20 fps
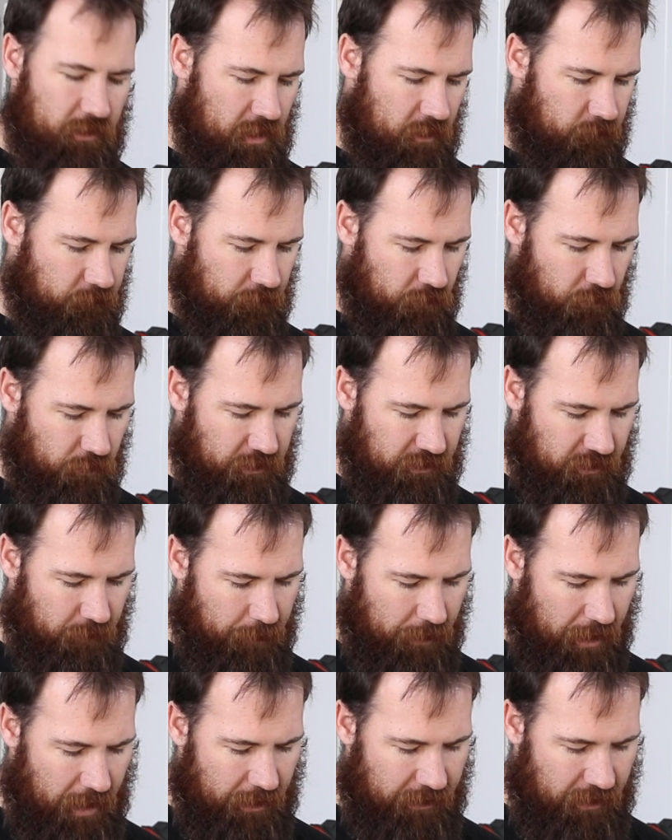If you look at the
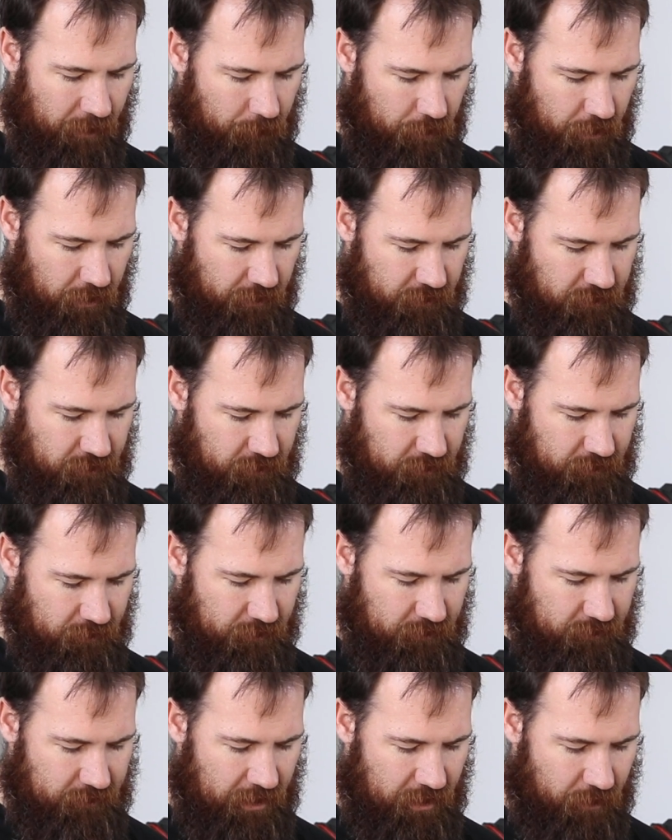part number and it's just
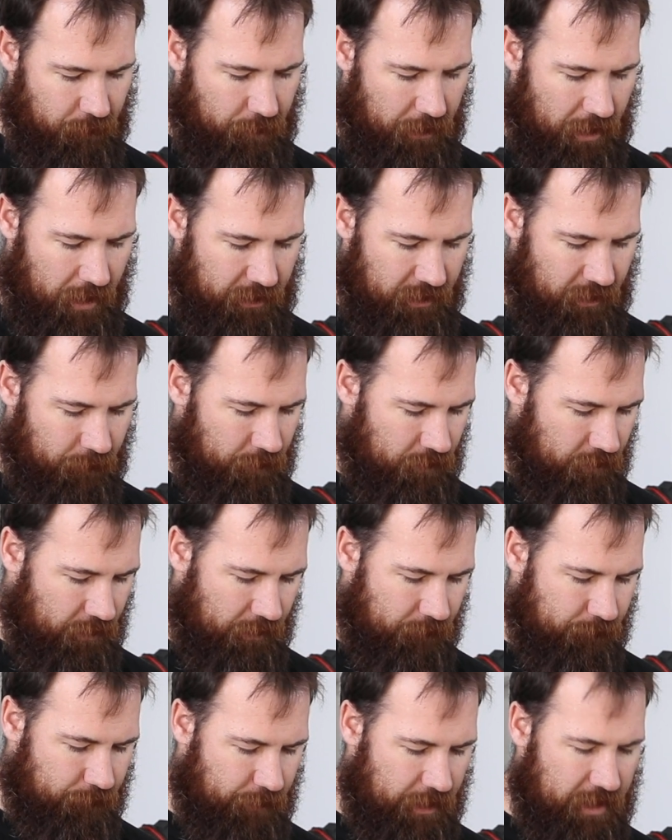the standard part number
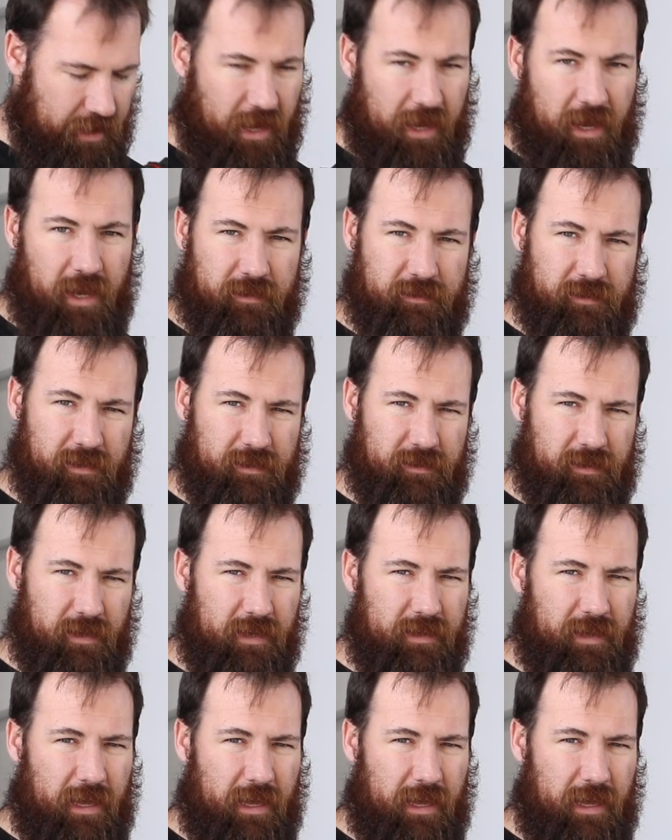like BKR6E,